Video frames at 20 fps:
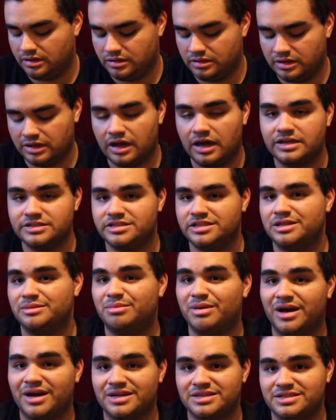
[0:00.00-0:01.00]
the cost of the
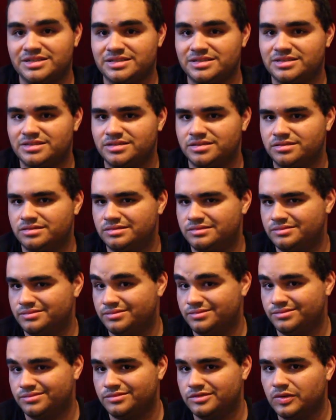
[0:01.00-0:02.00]
boxes
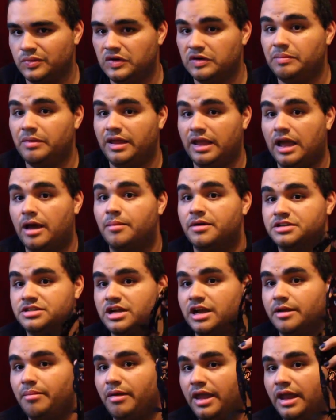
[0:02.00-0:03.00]
would be how much
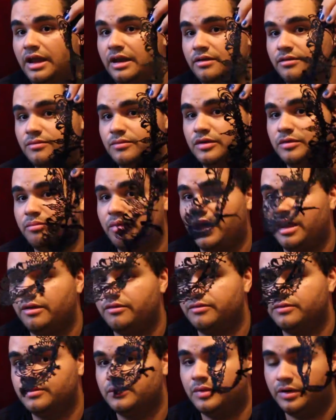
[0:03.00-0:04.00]
I paid would pay
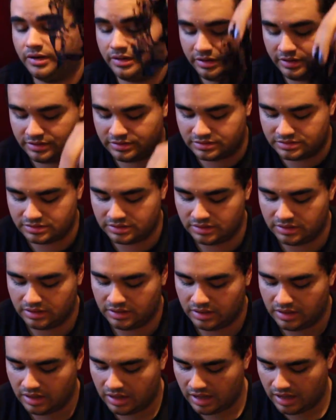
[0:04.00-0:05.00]
for one of these.
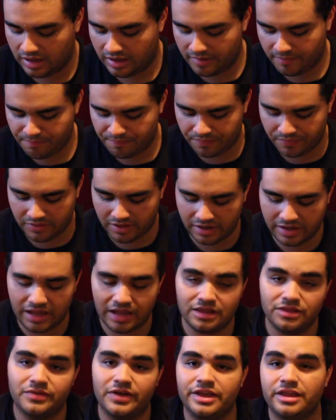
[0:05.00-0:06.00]
Um,
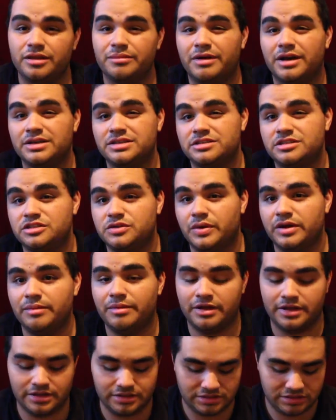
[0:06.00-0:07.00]
again, the regular box is 20
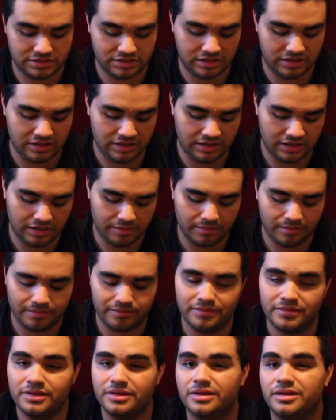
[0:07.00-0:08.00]
bucks. The
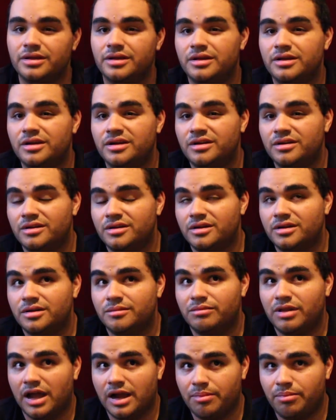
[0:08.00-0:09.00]

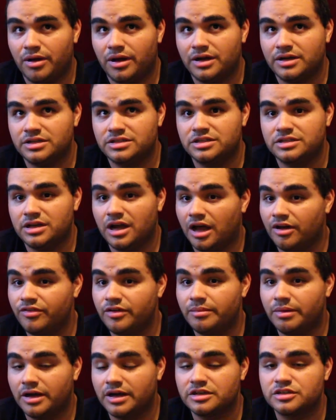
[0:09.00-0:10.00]
black box,
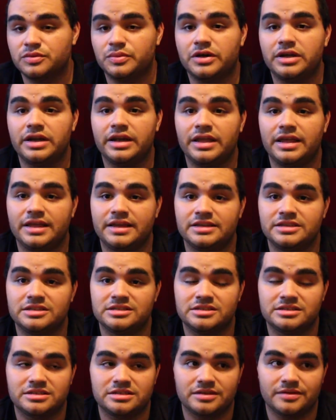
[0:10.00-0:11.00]
coffin box one
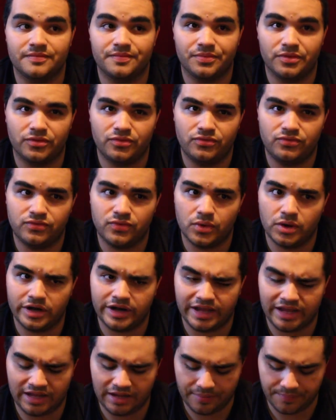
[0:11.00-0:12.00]
is
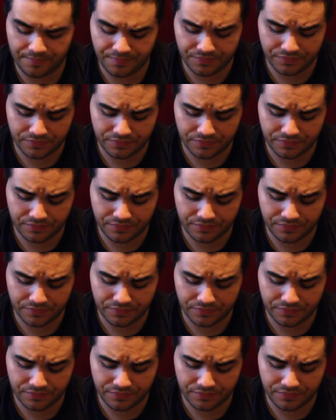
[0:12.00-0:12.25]
40.